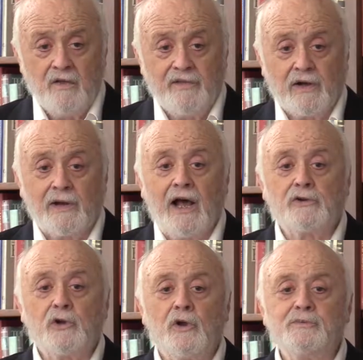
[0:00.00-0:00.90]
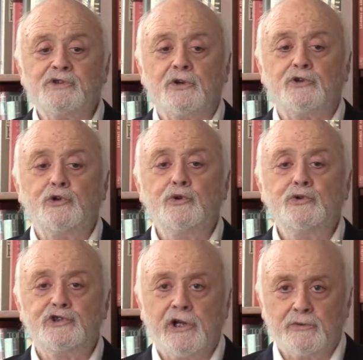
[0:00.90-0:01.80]
They are now terms that are
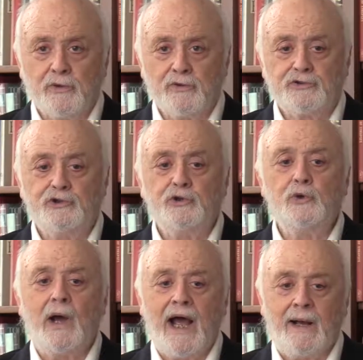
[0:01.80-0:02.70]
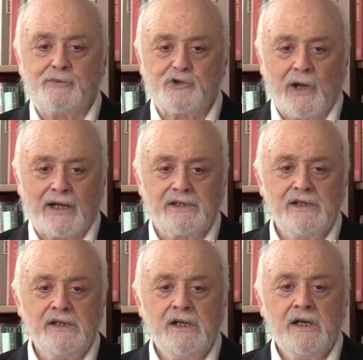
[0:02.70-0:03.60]
too general, too abstract,
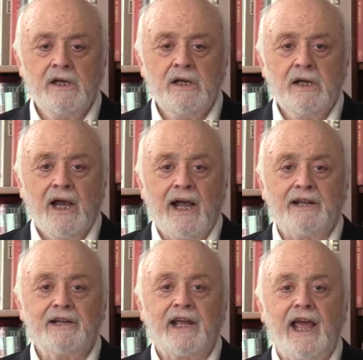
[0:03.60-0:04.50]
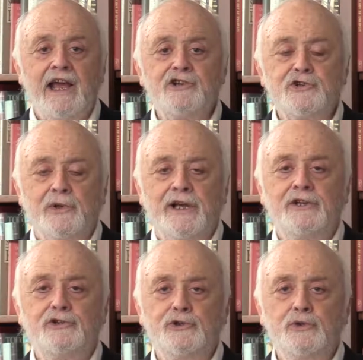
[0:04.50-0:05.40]
and occasionally
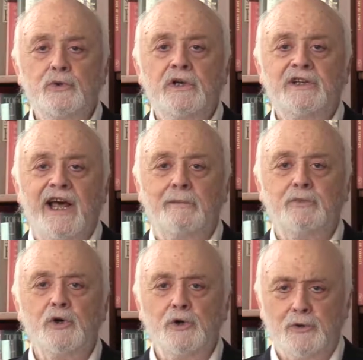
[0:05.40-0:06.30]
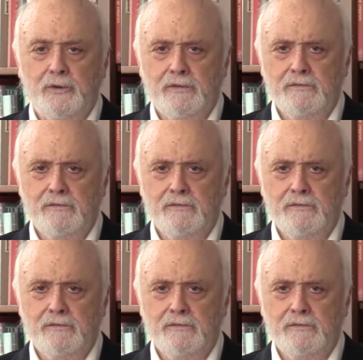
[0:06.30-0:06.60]
too taboo.